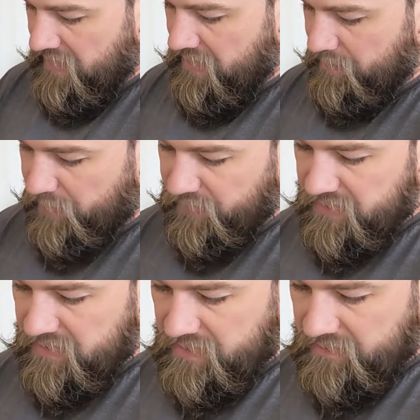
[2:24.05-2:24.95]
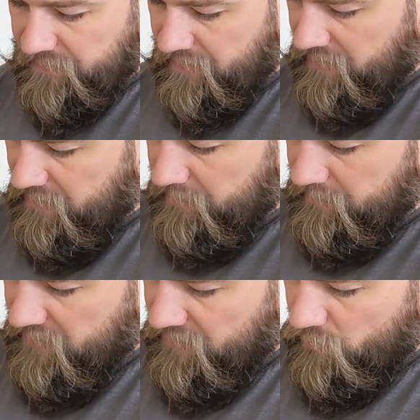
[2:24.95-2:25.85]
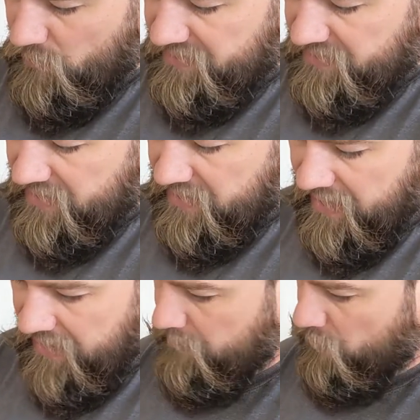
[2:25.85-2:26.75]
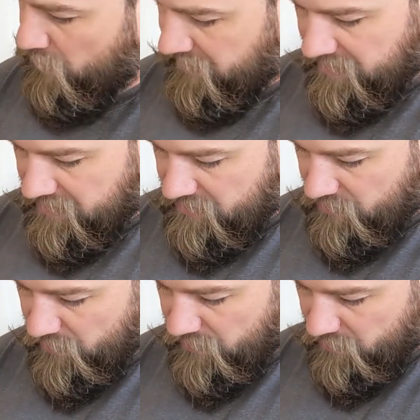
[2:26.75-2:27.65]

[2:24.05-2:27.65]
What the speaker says: I believe the ones that came with these were